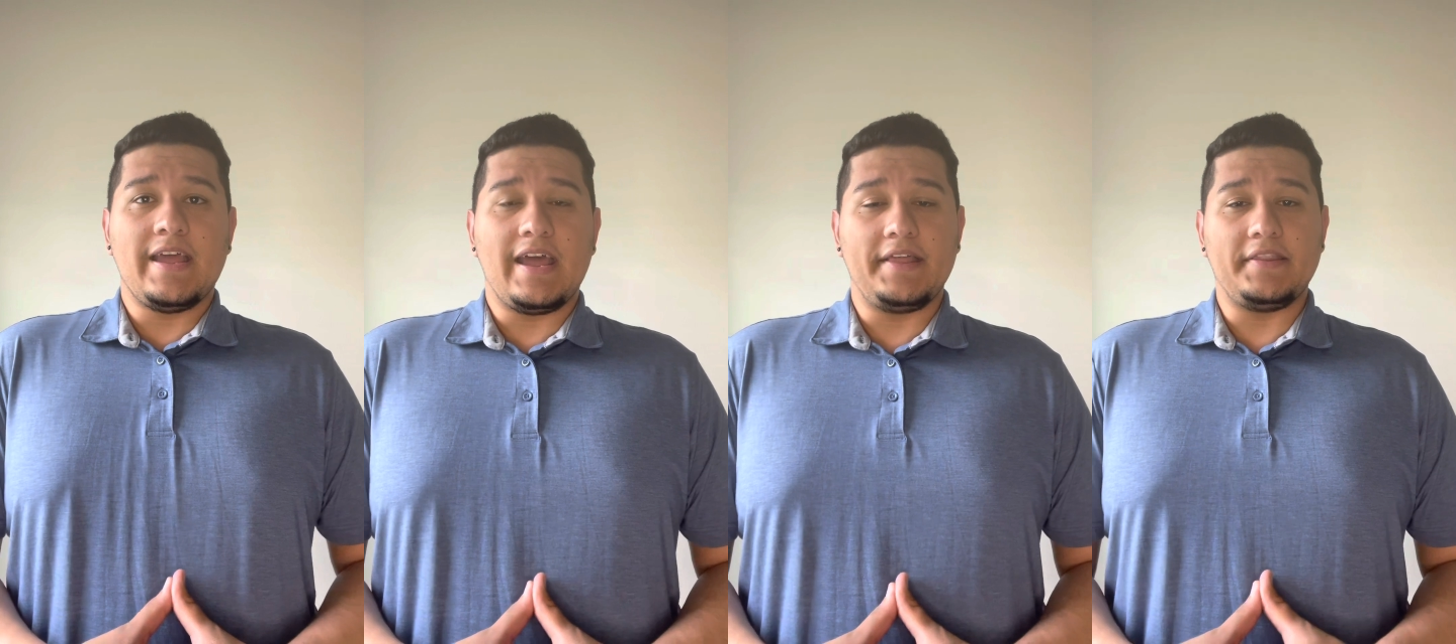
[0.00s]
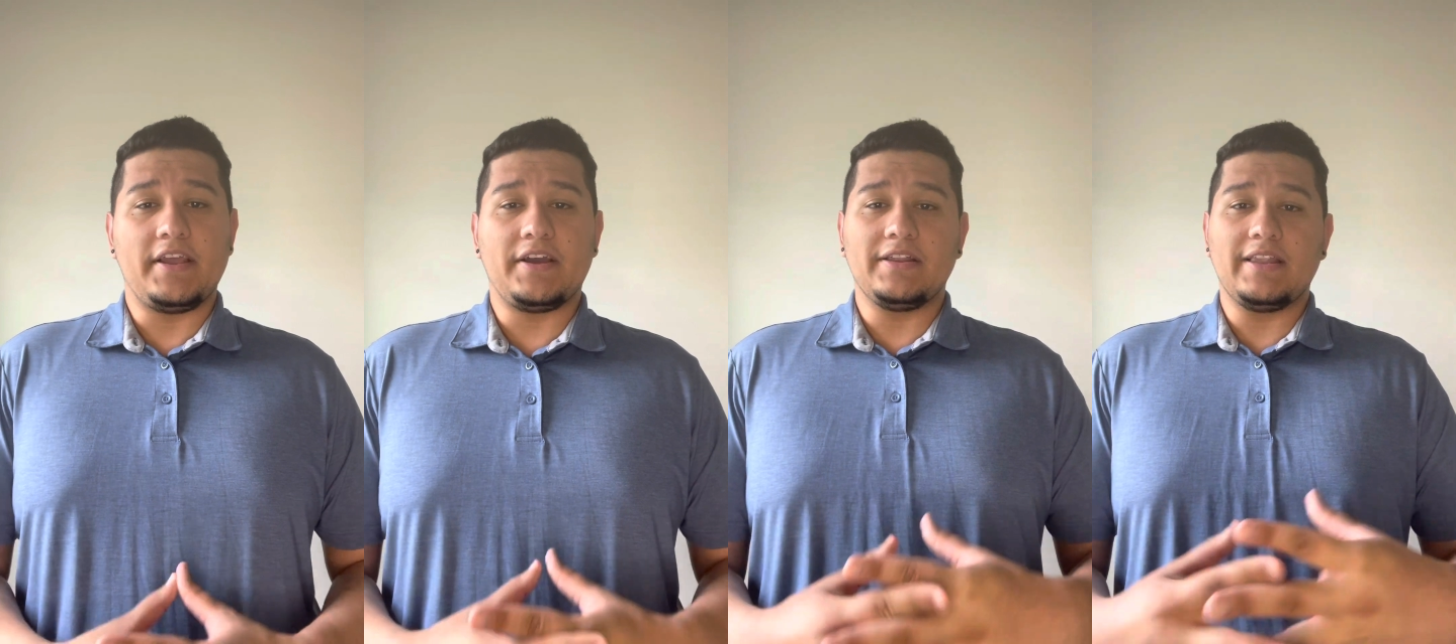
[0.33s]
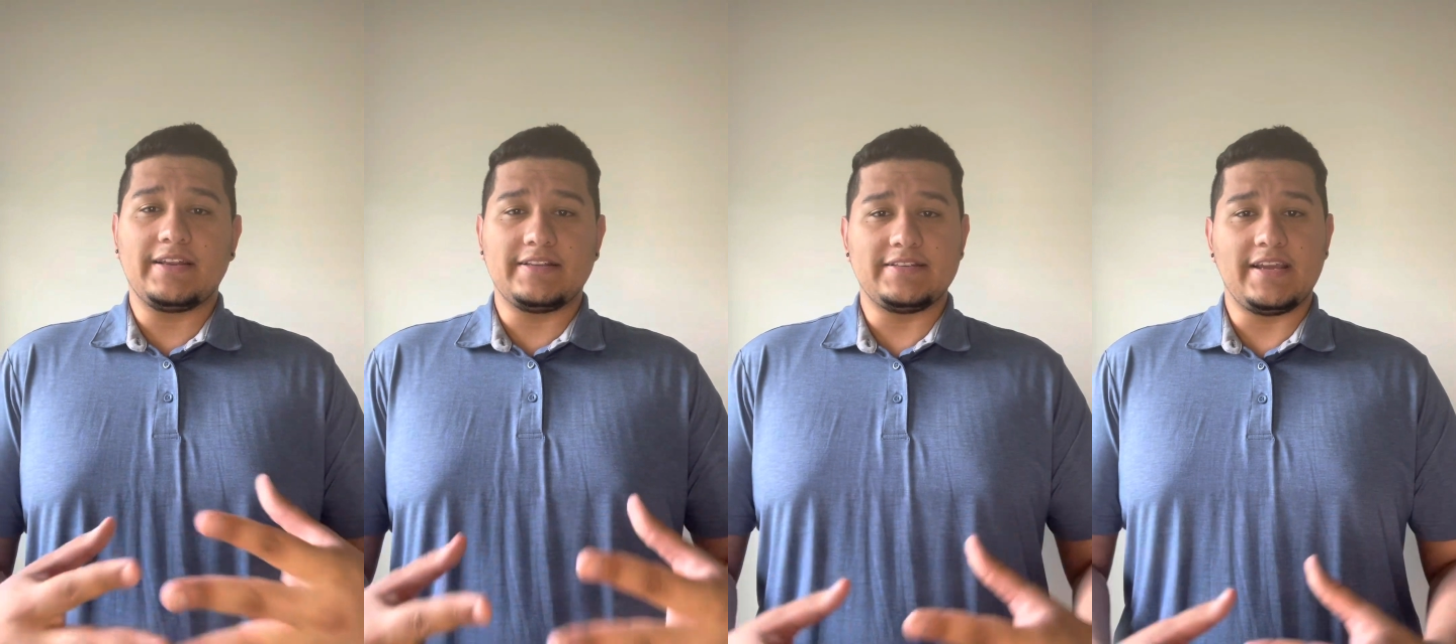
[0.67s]
and they
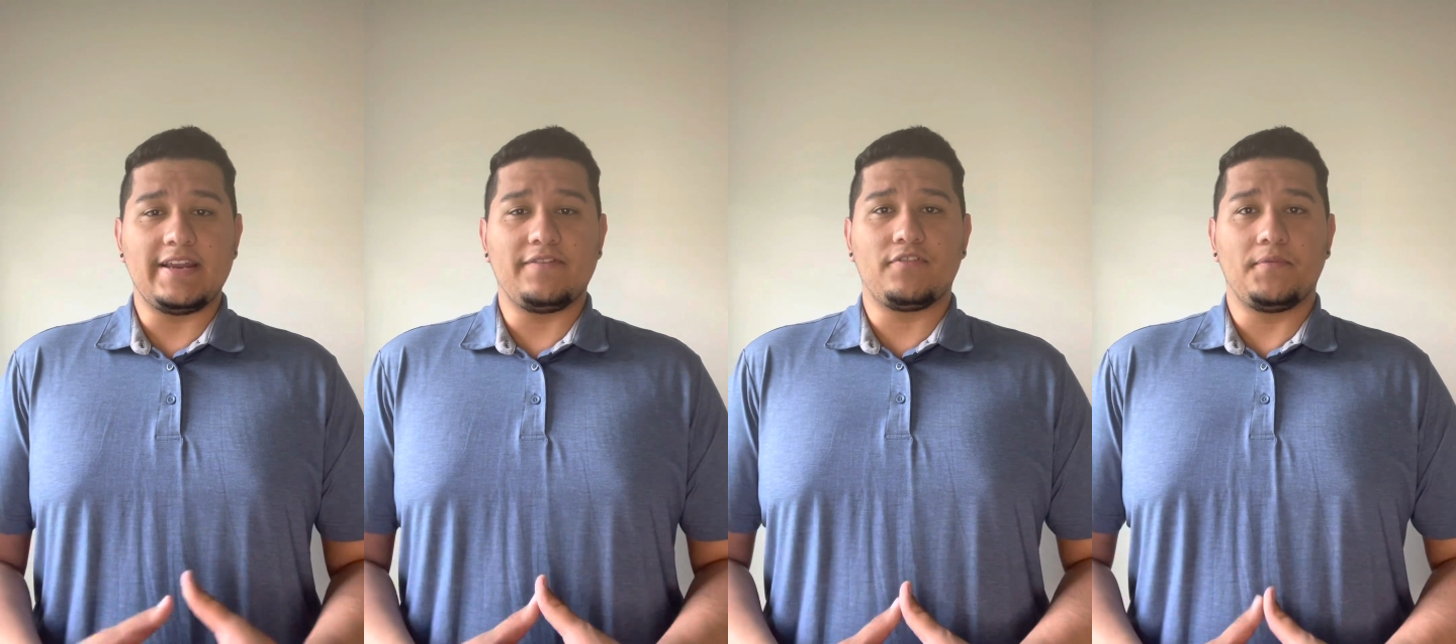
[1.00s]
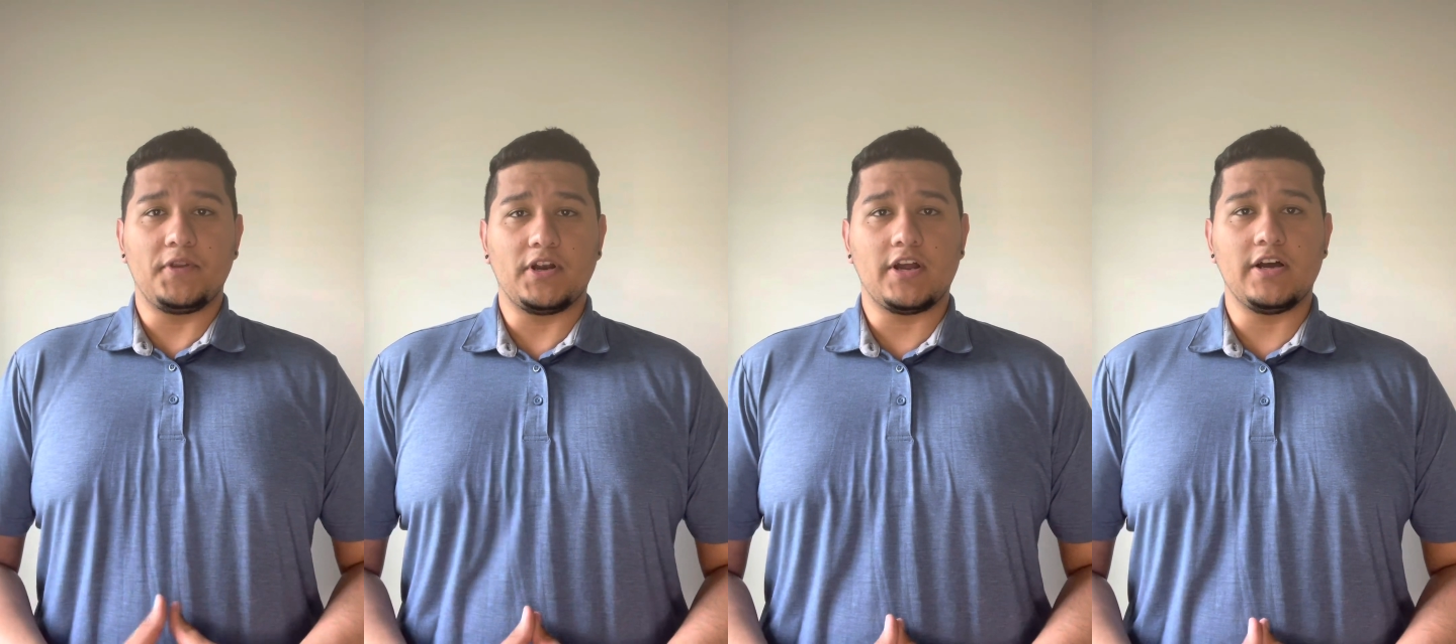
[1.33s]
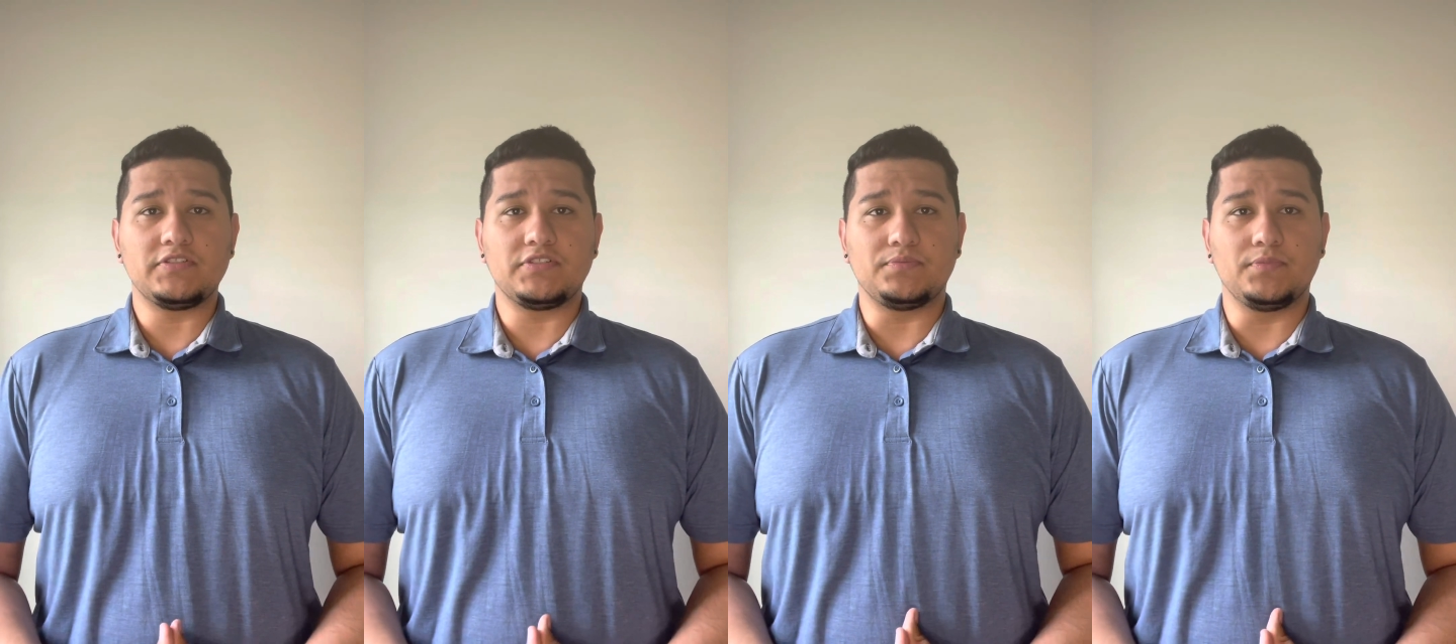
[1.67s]
collect the data from their
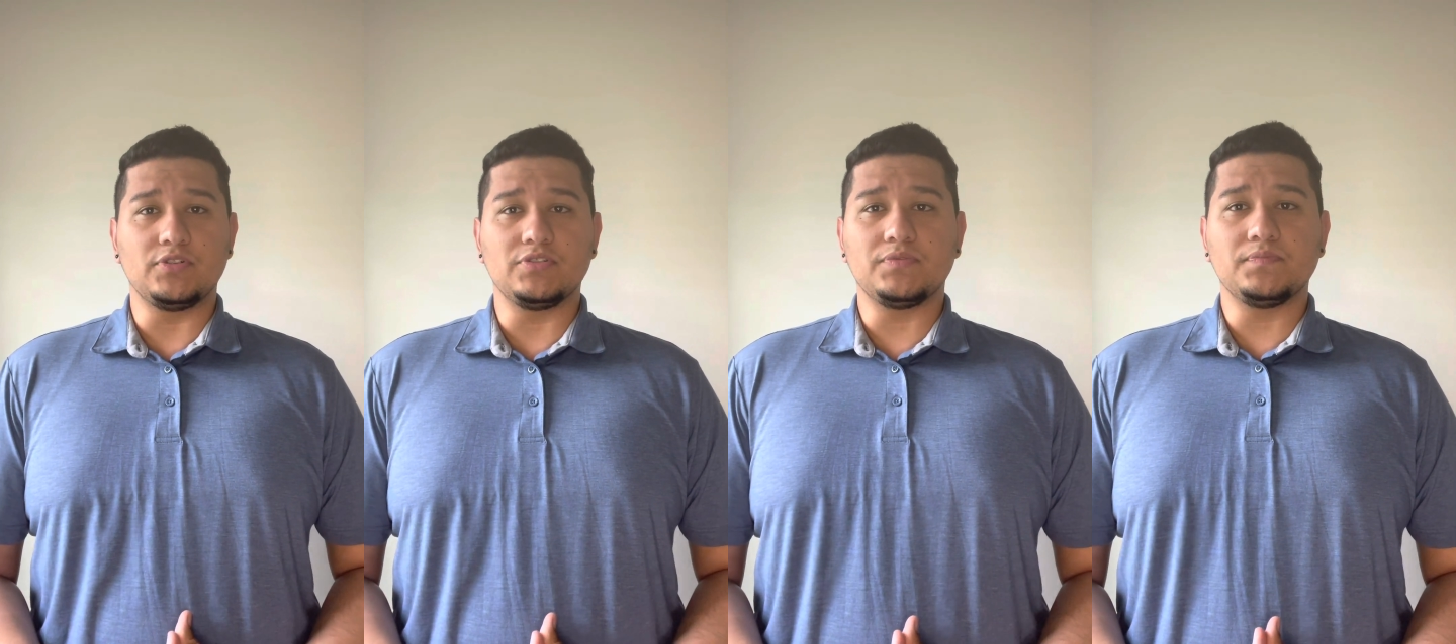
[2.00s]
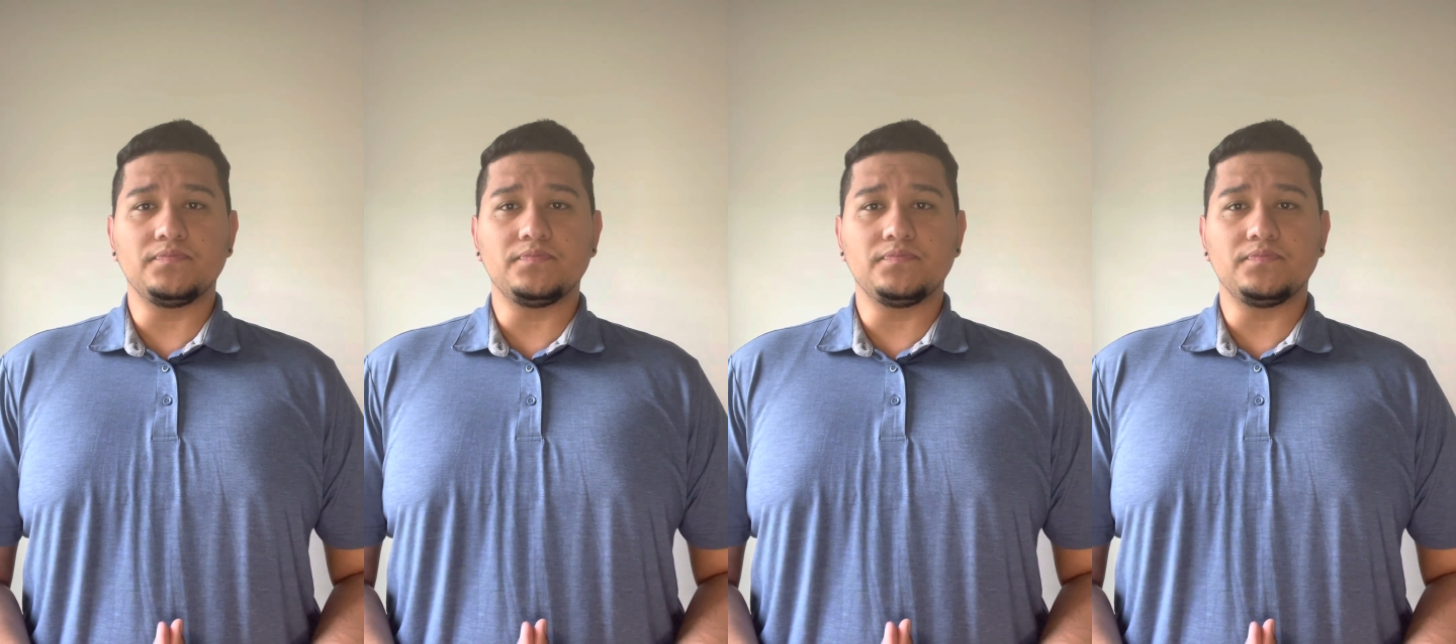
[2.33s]
customers.